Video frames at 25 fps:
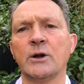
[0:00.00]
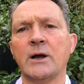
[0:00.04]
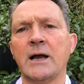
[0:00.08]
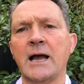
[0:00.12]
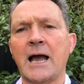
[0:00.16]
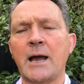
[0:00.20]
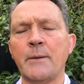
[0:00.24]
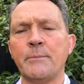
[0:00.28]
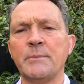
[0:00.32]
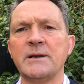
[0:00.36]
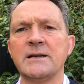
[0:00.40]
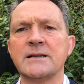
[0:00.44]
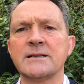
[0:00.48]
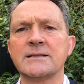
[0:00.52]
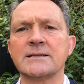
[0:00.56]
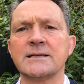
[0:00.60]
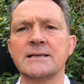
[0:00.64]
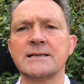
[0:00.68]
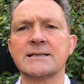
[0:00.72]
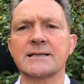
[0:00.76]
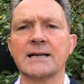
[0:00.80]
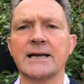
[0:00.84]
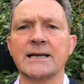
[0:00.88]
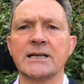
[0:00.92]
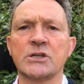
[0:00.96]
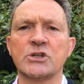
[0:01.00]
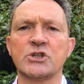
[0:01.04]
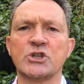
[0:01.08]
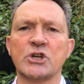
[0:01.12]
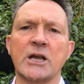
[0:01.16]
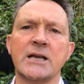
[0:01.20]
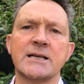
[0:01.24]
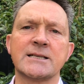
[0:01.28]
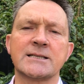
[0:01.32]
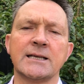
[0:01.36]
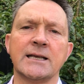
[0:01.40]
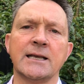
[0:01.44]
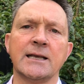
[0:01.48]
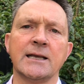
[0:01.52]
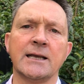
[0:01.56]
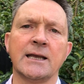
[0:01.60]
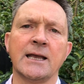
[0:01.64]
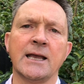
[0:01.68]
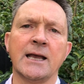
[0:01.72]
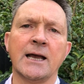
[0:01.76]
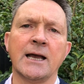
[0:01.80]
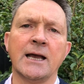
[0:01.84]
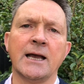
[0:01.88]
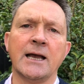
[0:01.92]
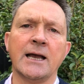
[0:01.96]
happiness is like chasing
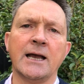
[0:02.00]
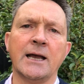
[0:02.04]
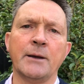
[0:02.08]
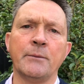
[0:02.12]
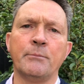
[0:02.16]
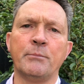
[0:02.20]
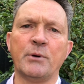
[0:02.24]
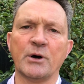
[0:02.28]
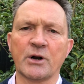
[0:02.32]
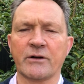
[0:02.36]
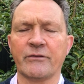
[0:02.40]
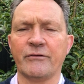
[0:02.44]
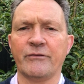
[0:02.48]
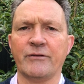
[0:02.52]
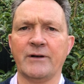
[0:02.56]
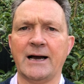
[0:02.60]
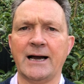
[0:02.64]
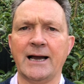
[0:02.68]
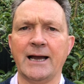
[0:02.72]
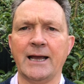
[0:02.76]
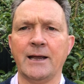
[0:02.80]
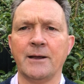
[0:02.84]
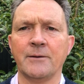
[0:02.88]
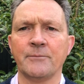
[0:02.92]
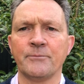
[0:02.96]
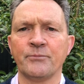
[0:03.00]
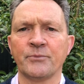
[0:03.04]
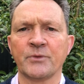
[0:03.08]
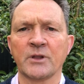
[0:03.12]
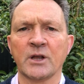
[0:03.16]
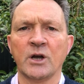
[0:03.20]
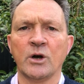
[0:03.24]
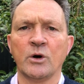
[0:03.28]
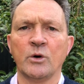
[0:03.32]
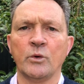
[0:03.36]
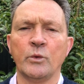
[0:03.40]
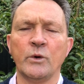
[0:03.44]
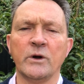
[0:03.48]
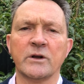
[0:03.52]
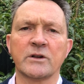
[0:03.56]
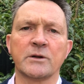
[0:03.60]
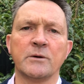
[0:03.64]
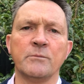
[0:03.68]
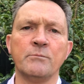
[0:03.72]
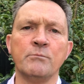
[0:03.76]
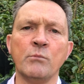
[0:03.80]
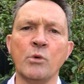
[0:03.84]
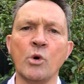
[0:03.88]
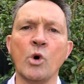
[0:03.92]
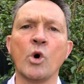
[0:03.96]
a butterfly.
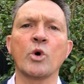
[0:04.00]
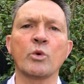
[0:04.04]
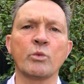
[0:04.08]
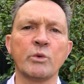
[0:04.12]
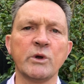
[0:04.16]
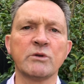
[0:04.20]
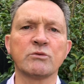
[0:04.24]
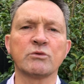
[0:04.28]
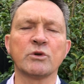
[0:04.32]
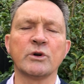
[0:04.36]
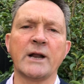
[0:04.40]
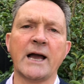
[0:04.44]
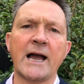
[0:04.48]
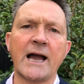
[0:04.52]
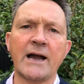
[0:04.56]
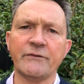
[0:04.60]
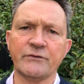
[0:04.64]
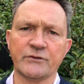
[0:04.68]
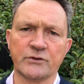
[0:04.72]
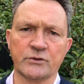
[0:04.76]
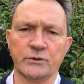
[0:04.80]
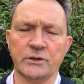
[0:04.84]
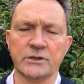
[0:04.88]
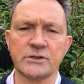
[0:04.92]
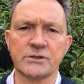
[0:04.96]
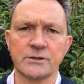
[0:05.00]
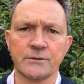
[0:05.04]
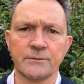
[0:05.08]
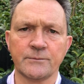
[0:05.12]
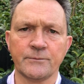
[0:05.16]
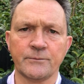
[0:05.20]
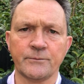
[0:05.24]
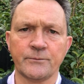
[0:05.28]
The more we run after it,